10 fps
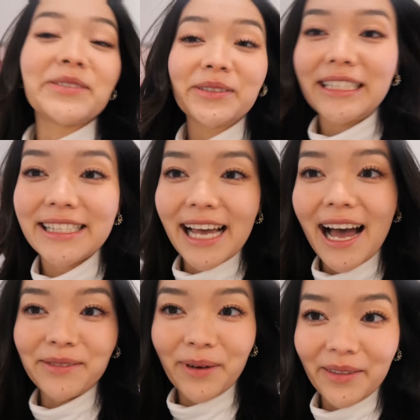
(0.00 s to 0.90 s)
to
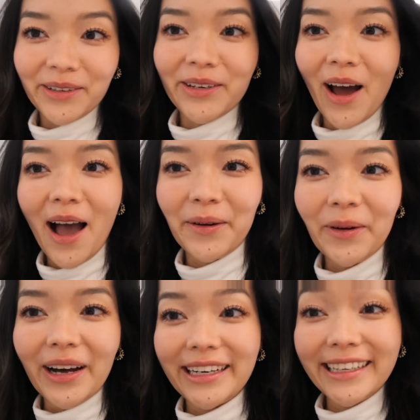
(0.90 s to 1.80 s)
decide whether or not I
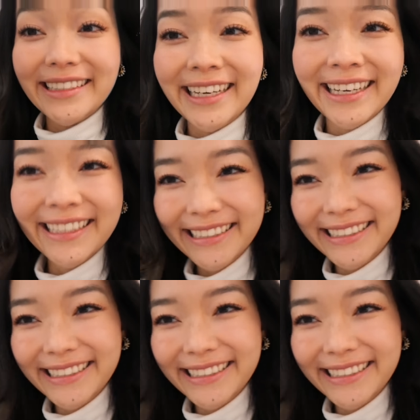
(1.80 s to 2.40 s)
want it.